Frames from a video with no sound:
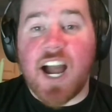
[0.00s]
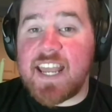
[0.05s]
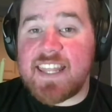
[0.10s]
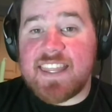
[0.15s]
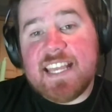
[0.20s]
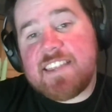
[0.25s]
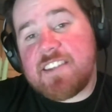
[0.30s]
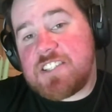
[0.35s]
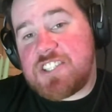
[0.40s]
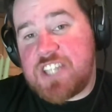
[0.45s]

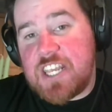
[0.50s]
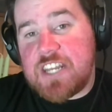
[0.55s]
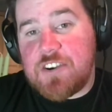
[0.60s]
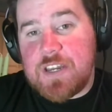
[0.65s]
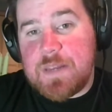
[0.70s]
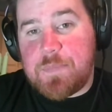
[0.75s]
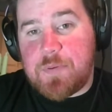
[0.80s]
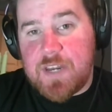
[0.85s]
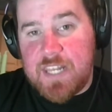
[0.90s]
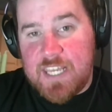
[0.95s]
think they're
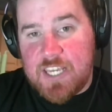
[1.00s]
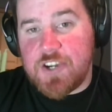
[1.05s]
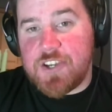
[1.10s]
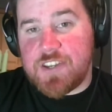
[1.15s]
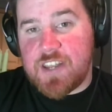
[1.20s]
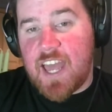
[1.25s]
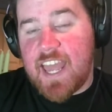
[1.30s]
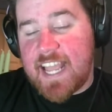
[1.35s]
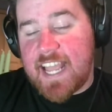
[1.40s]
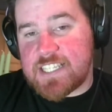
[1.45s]
generally pretty good.
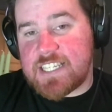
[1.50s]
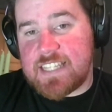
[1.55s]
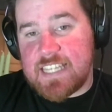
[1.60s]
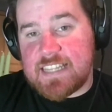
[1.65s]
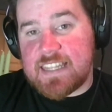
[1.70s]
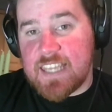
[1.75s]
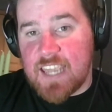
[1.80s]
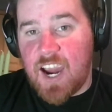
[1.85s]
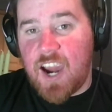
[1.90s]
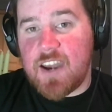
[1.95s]
I actually think
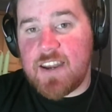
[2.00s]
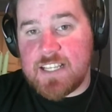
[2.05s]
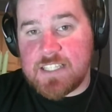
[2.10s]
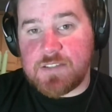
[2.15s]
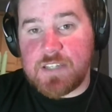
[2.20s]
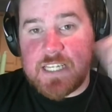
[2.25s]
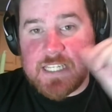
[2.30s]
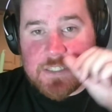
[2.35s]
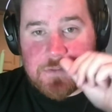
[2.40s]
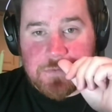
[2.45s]
the art
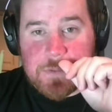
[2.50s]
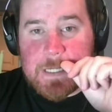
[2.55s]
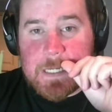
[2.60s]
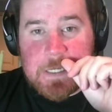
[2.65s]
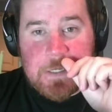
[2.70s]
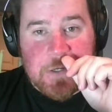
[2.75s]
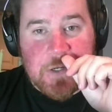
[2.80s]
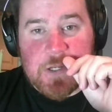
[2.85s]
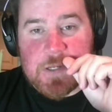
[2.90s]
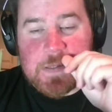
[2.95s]
is really
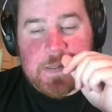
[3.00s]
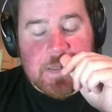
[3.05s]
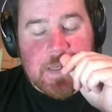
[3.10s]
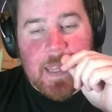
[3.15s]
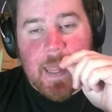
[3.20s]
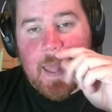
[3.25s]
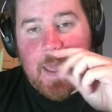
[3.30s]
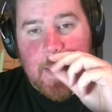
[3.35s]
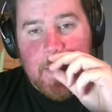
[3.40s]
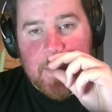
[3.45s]
good
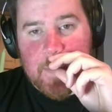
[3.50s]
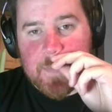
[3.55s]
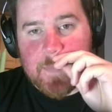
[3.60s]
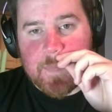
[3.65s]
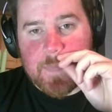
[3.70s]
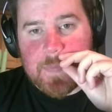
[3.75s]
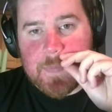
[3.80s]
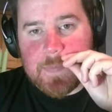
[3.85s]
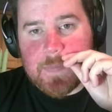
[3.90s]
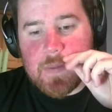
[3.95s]

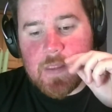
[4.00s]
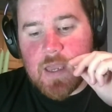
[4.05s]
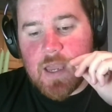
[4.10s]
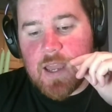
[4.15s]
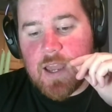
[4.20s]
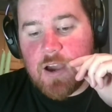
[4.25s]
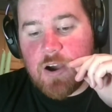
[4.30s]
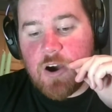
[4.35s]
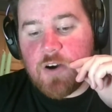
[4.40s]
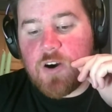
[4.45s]
that
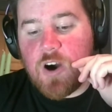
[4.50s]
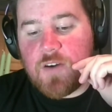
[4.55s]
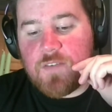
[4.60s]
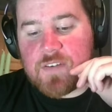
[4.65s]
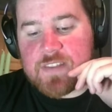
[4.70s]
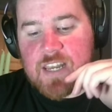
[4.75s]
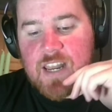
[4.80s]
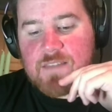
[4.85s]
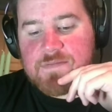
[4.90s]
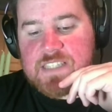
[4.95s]

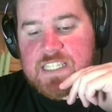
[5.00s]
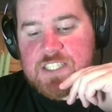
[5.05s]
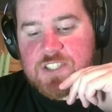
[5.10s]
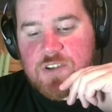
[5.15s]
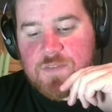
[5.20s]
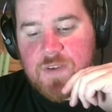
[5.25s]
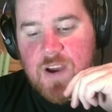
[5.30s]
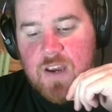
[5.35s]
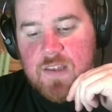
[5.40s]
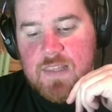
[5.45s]
I've seen so
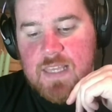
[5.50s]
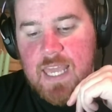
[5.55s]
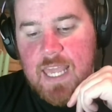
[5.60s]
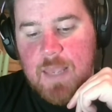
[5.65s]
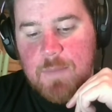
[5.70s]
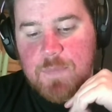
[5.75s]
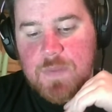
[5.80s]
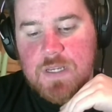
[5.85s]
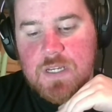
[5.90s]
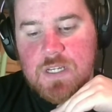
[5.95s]
far in the
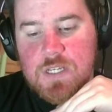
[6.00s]
game.